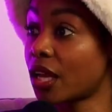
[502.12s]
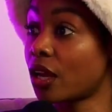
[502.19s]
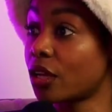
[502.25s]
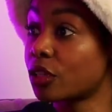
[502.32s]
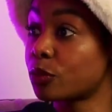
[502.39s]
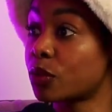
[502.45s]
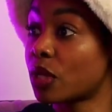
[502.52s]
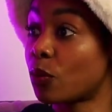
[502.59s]
and
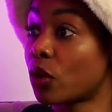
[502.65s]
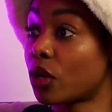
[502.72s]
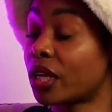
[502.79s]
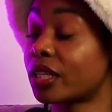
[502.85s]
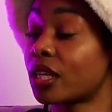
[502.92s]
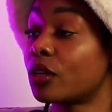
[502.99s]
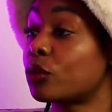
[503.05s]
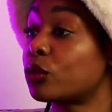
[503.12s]
100%
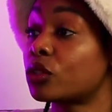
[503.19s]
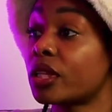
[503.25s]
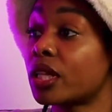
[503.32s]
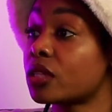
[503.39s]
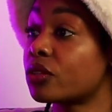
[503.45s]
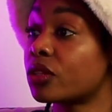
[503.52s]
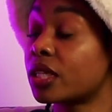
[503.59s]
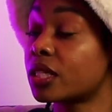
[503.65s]
workload. And also
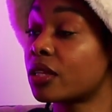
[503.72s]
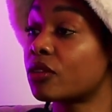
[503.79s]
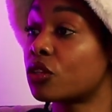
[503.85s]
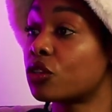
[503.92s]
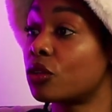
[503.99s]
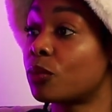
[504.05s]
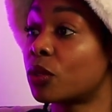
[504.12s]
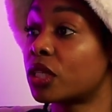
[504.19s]
that's not necessarily true,